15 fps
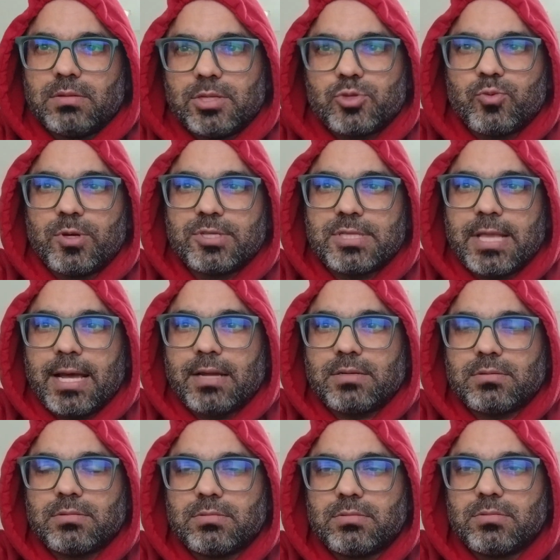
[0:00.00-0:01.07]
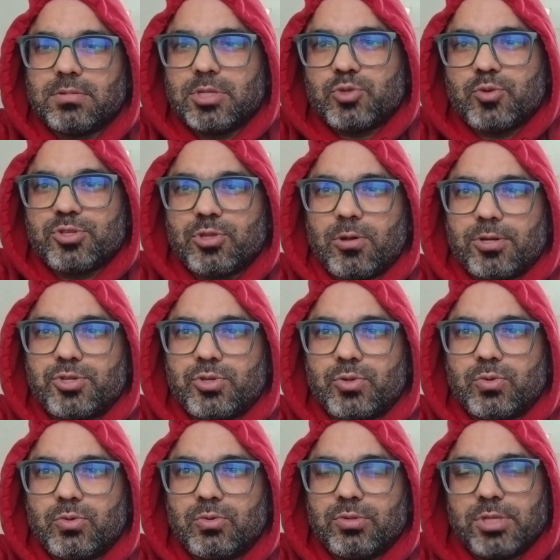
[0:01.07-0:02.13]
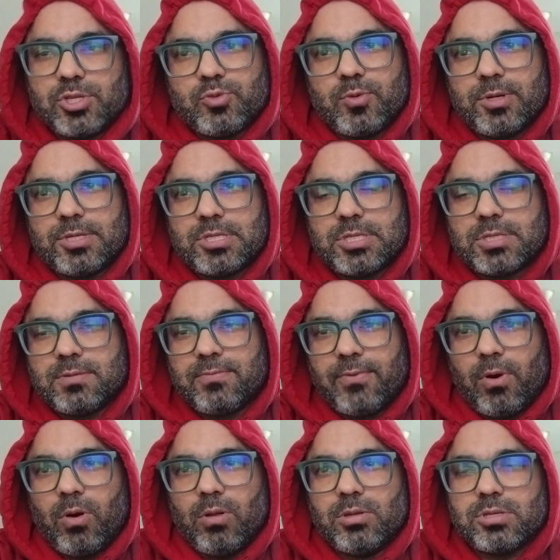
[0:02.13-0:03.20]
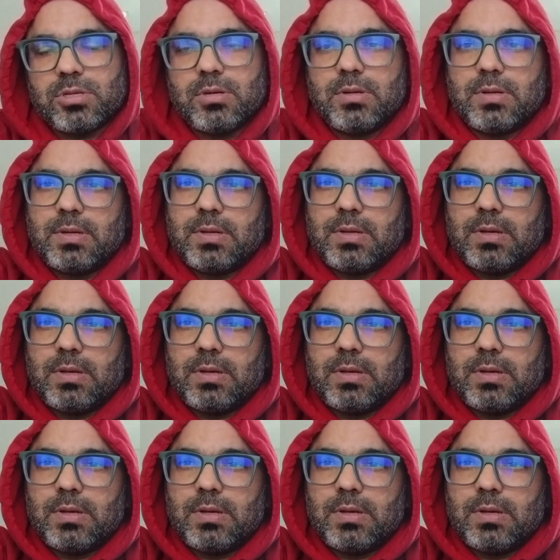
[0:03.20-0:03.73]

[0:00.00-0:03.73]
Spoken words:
this was that, this was not true, this was false,